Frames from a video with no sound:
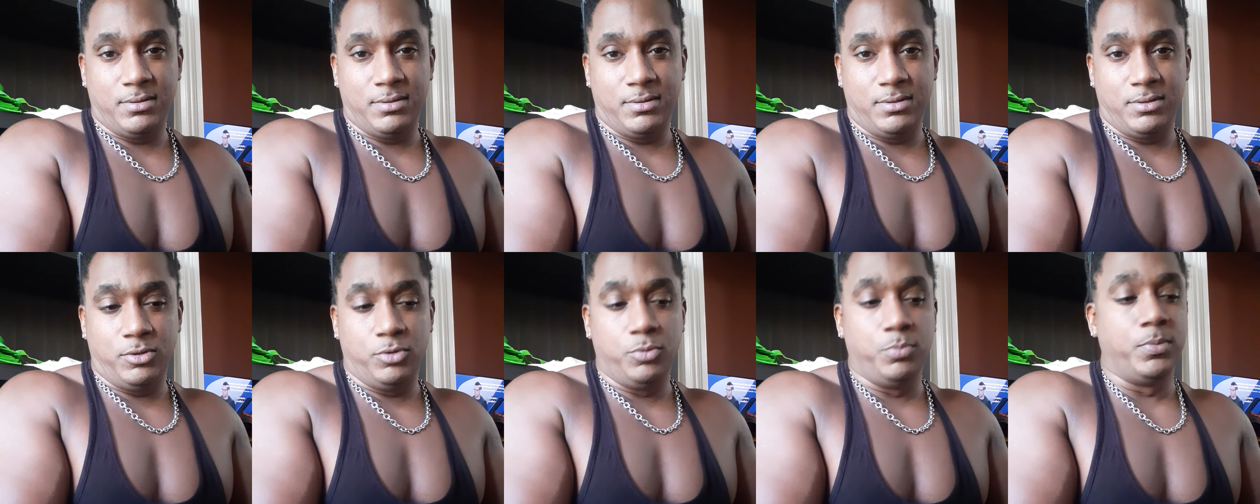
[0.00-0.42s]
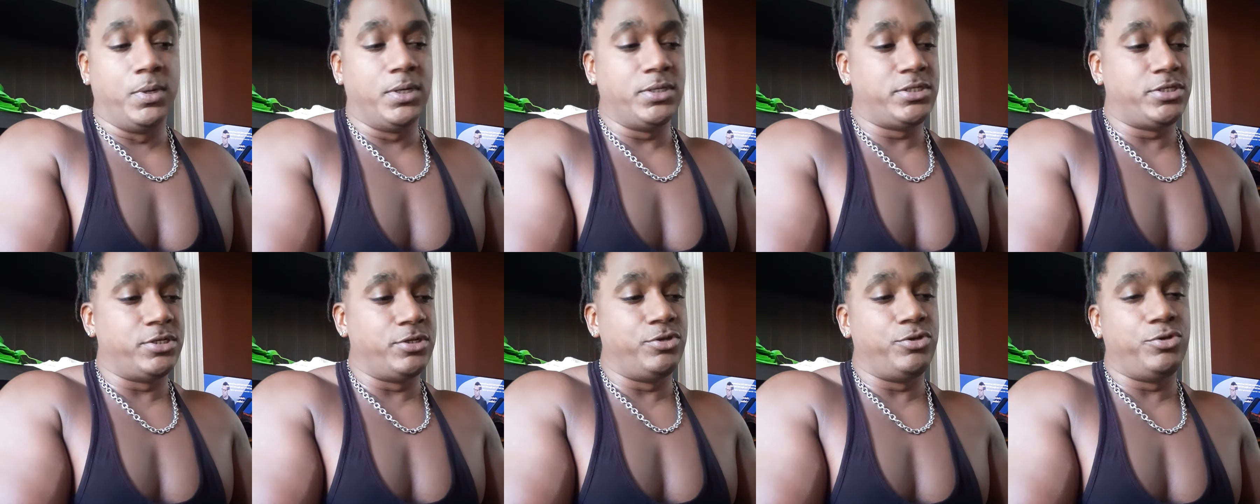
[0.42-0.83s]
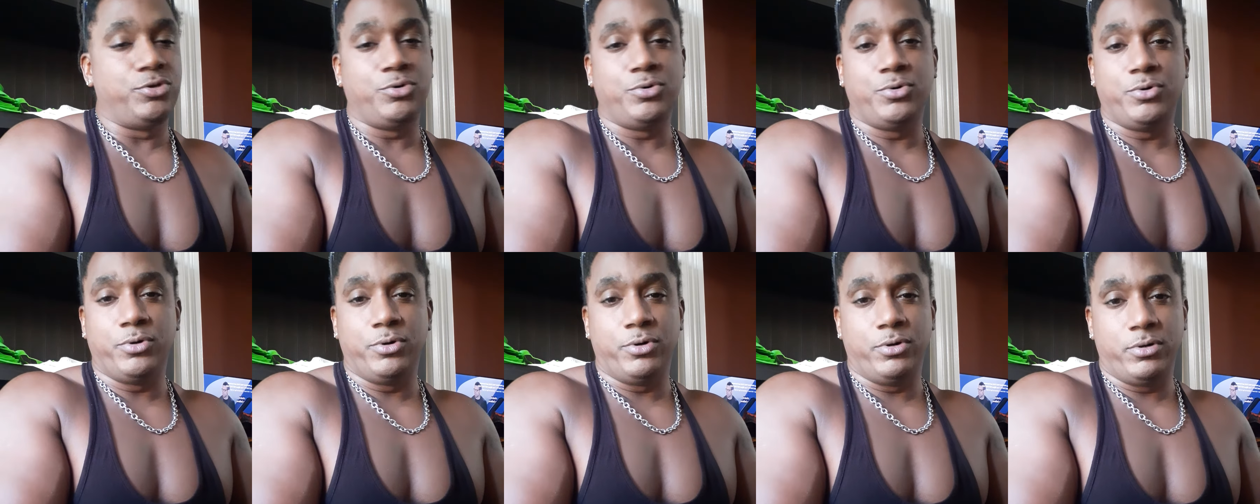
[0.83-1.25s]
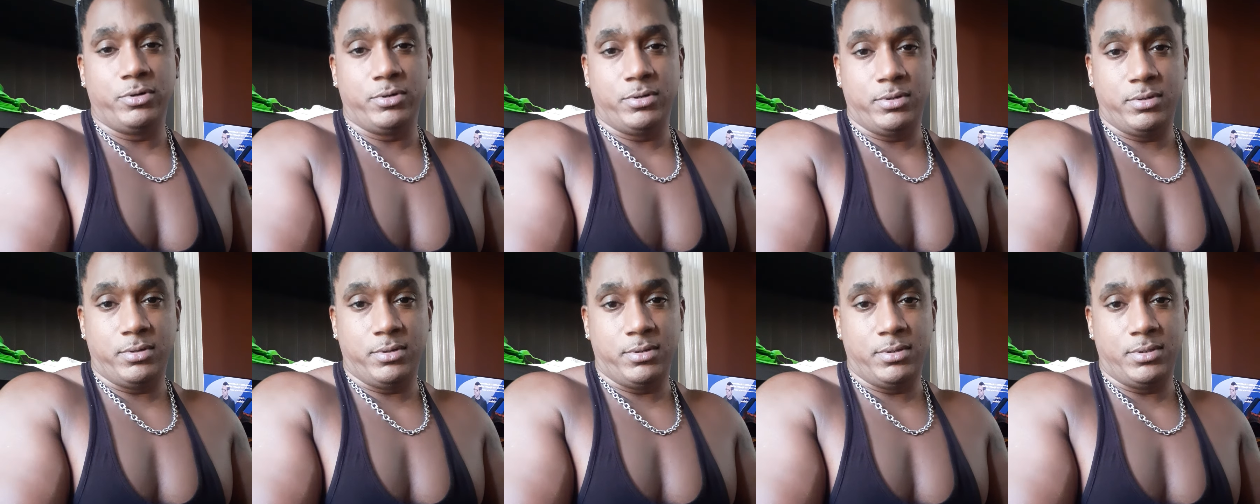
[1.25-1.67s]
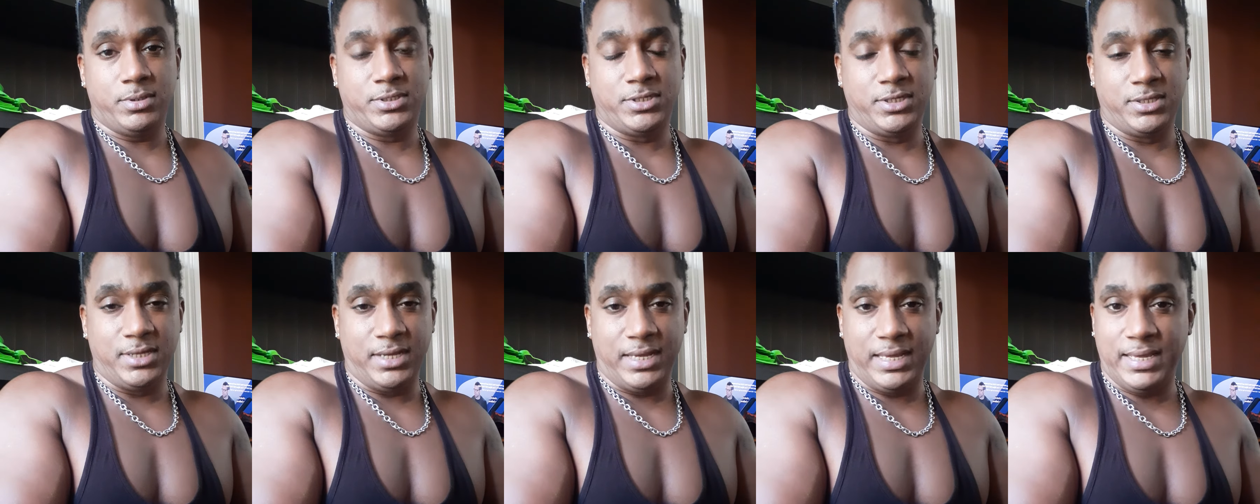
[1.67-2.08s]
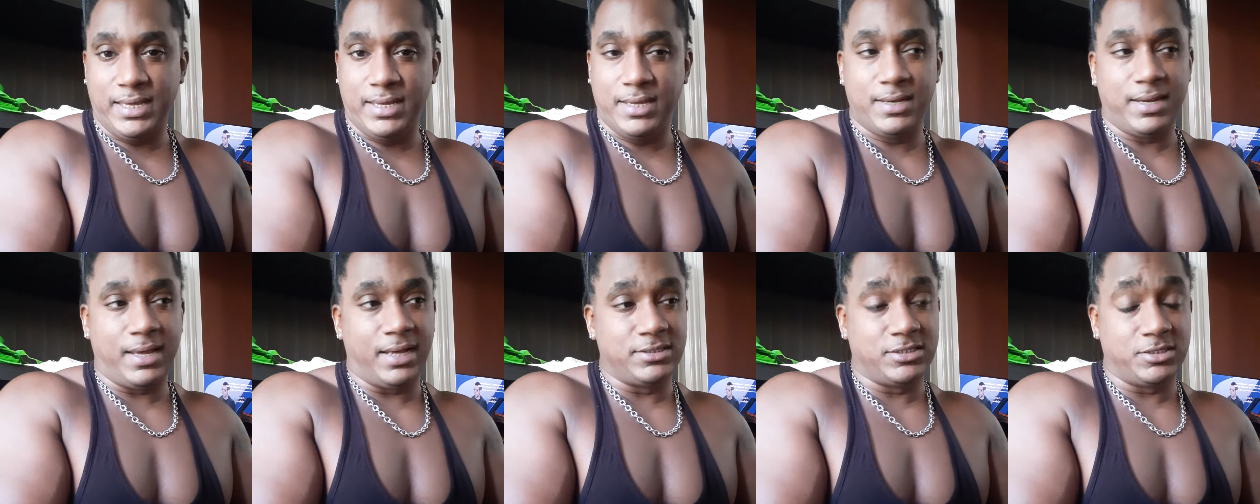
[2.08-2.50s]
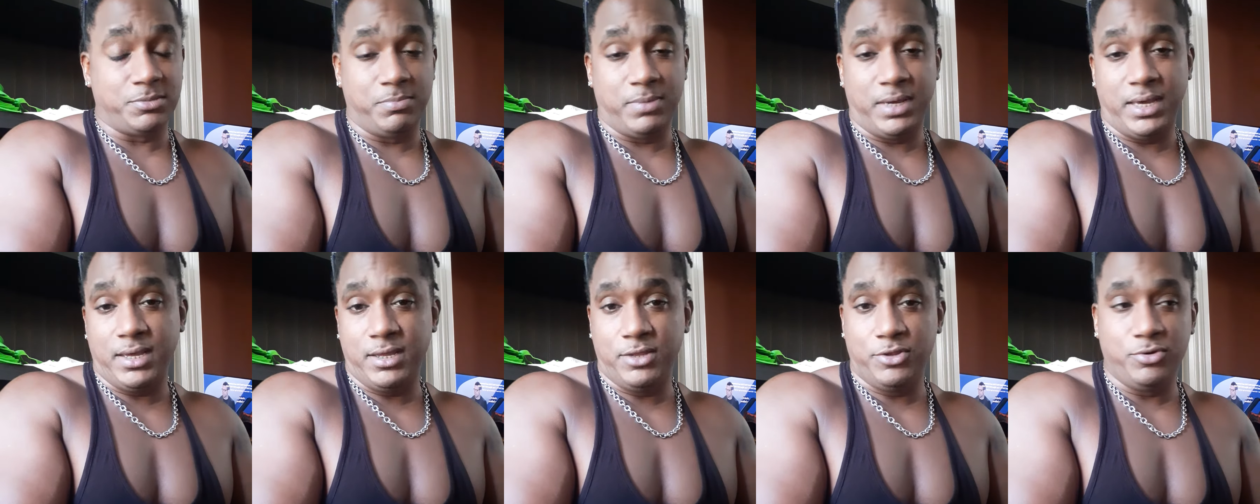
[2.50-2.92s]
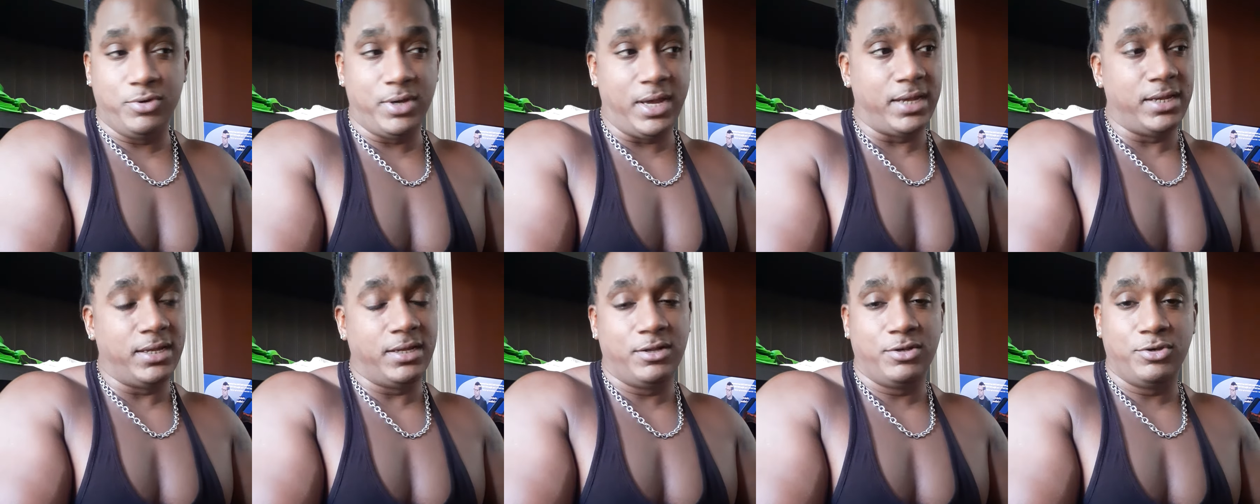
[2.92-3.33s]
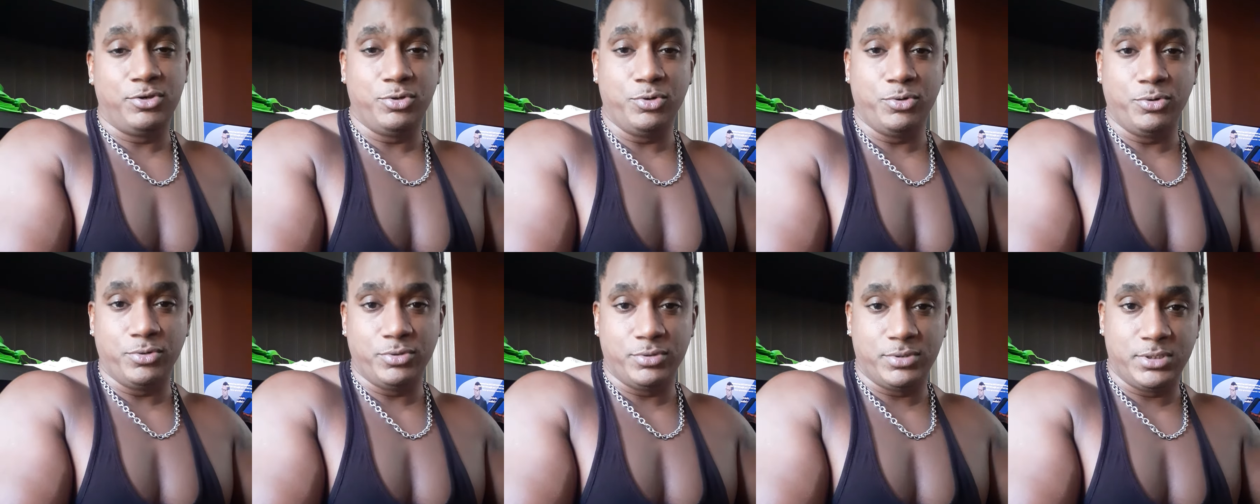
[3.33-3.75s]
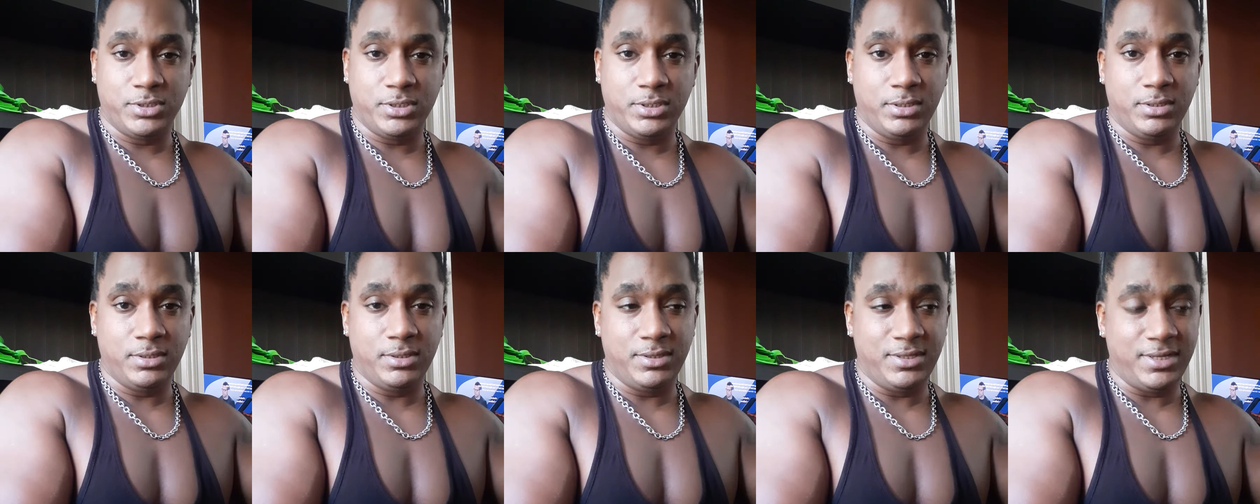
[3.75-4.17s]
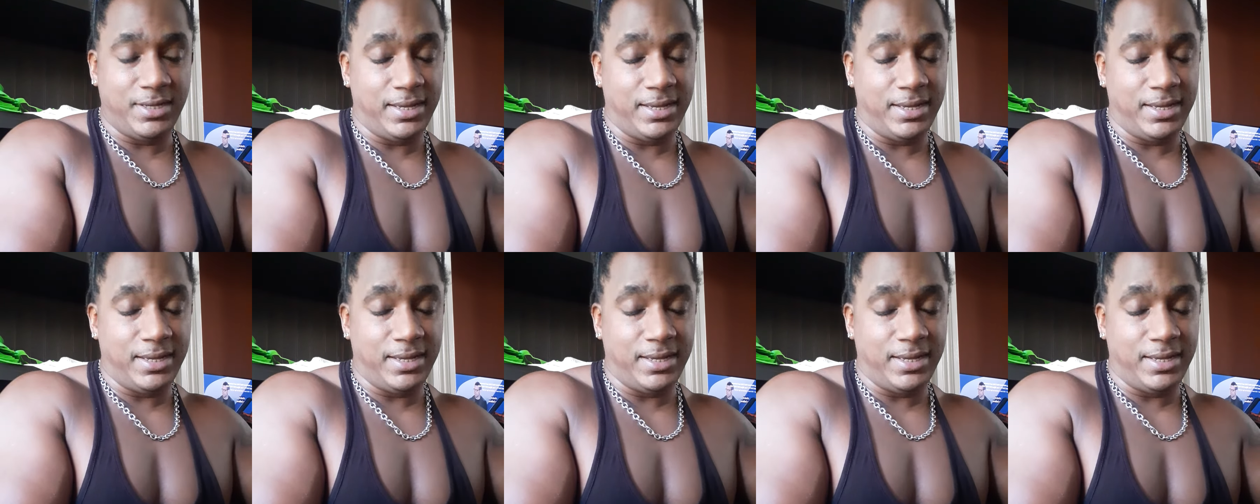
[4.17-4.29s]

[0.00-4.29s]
You must endure to the end. As a man, you got to endure to the